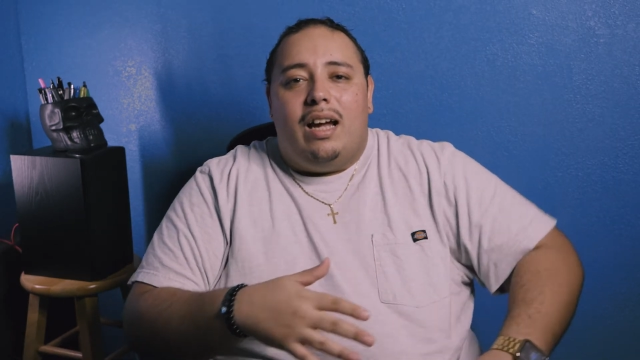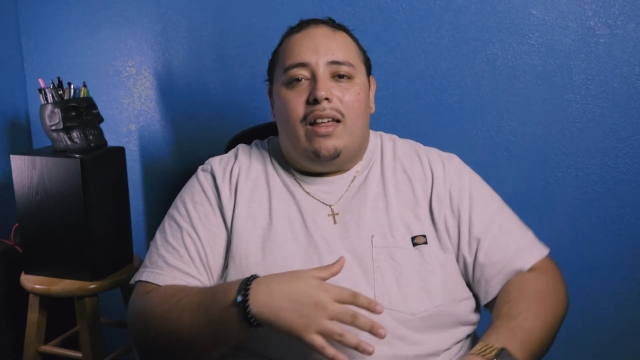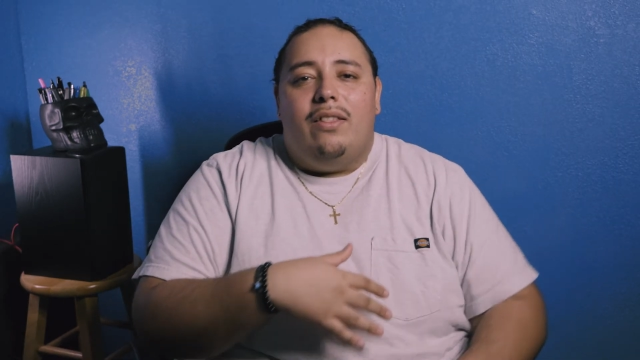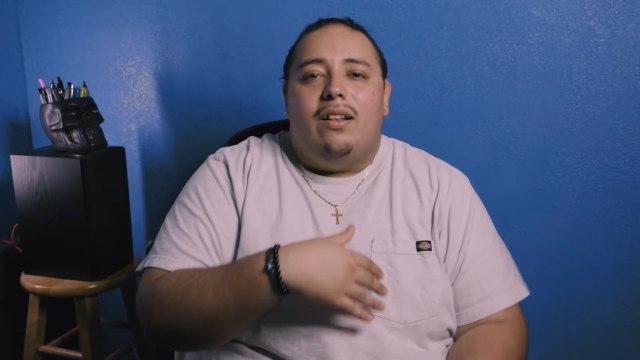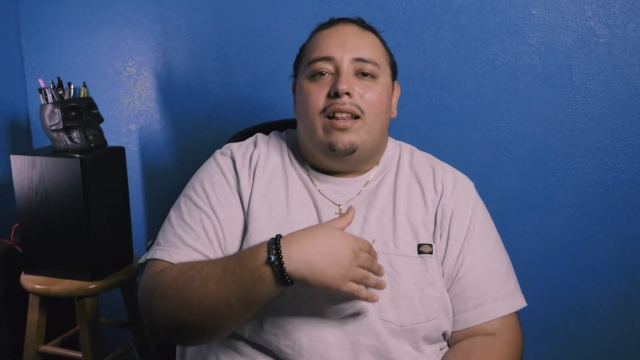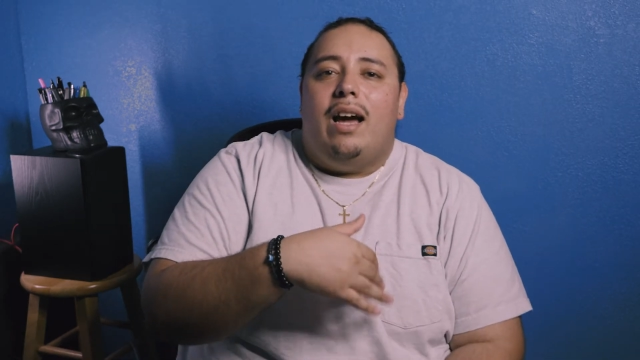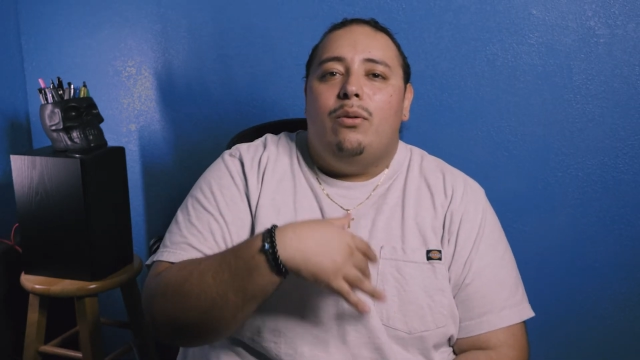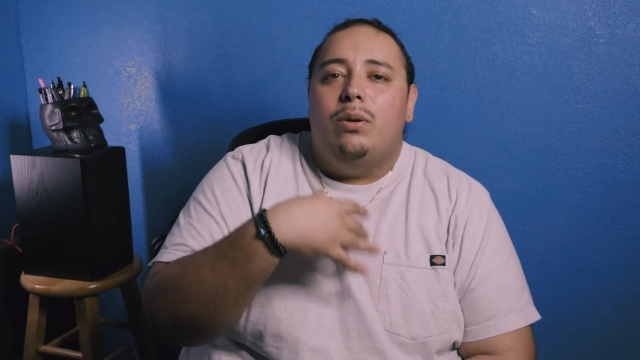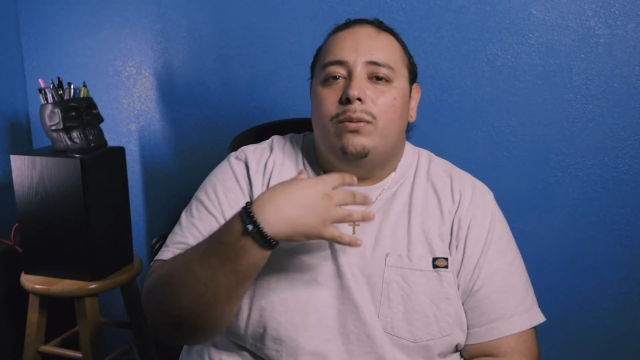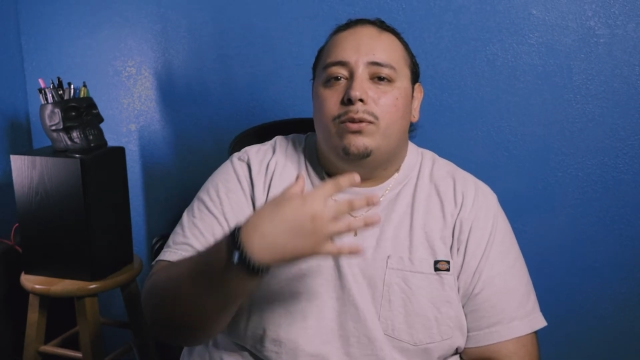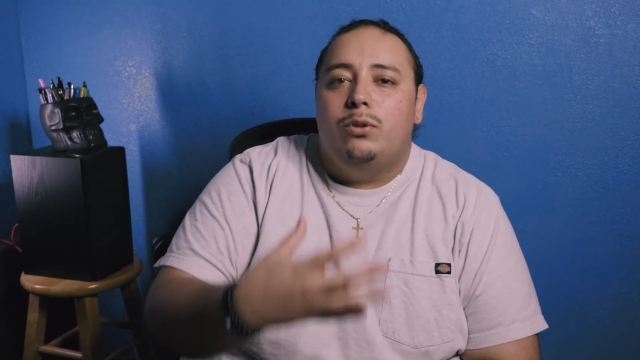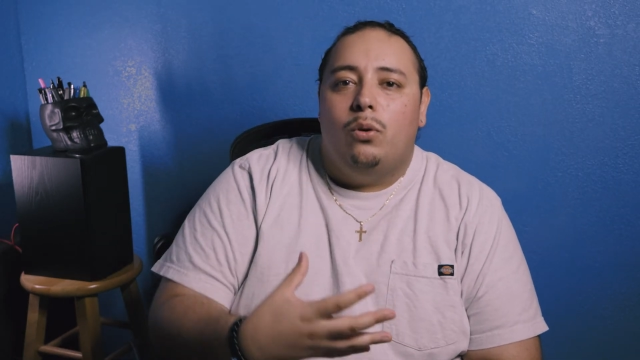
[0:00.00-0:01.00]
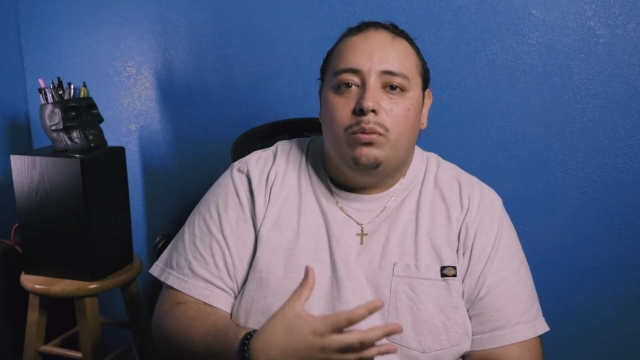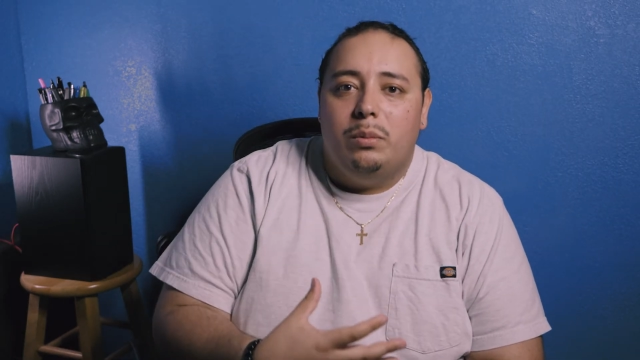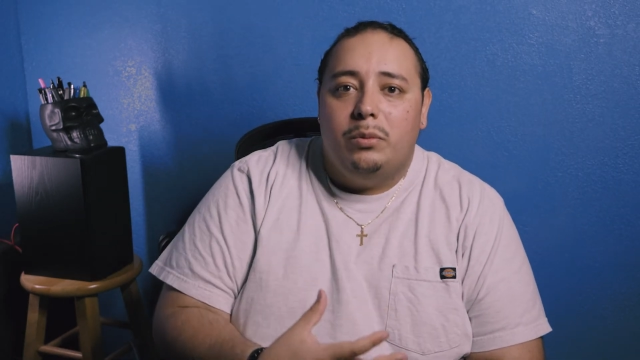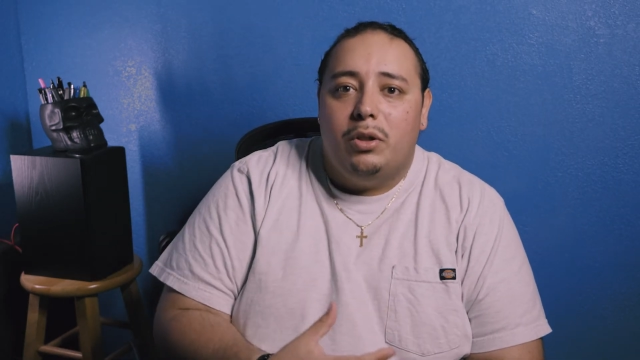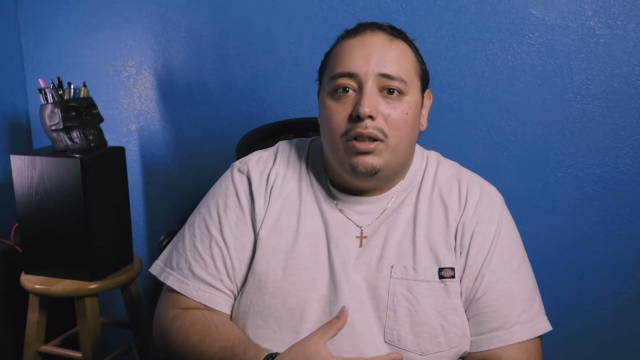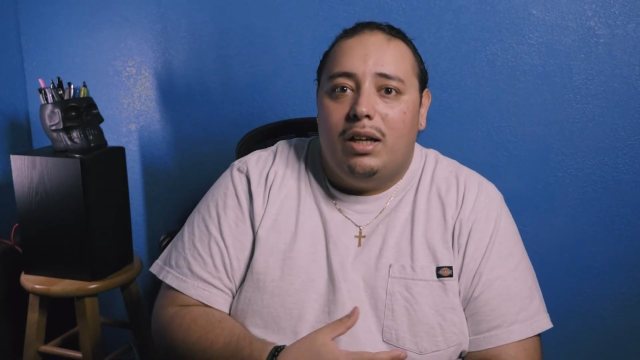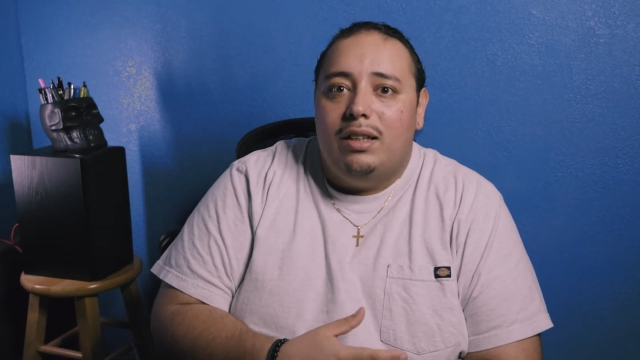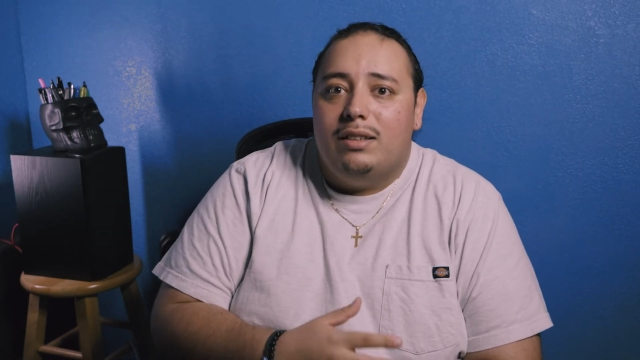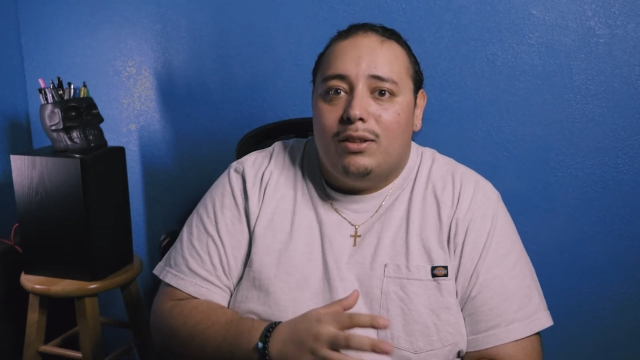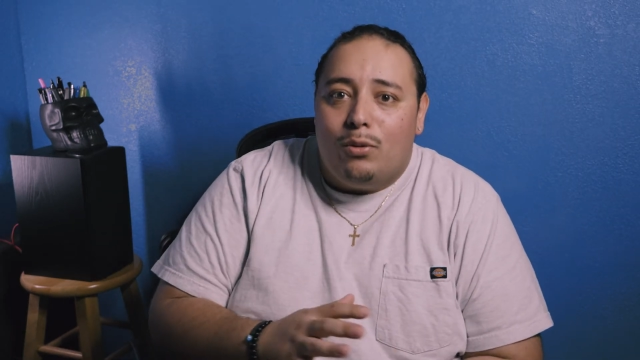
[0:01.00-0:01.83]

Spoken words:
I think that would have sold me more on the idea of like,